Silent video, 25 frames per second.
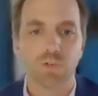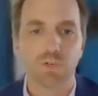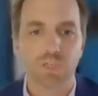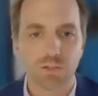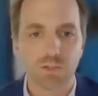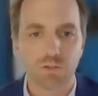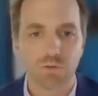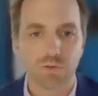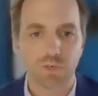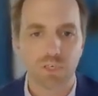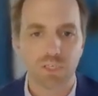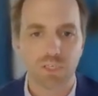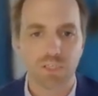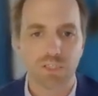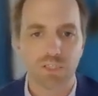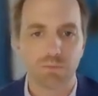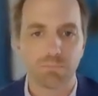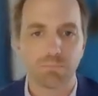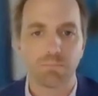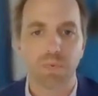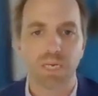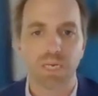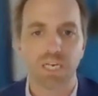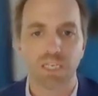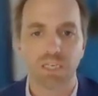integrated
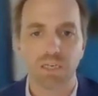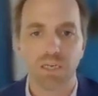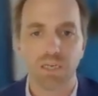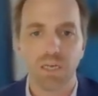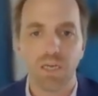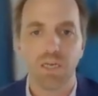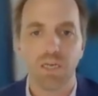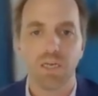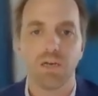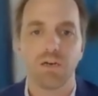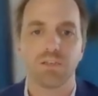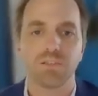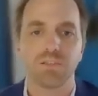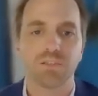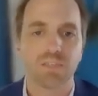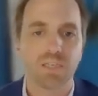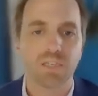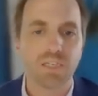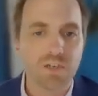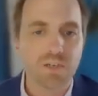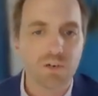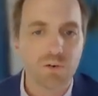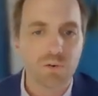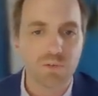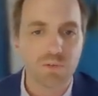many
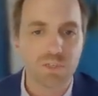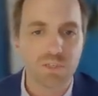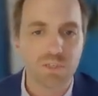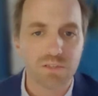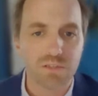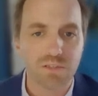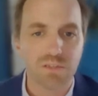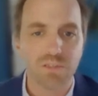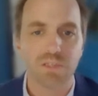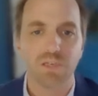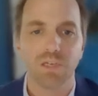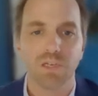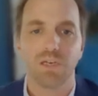stakeholders'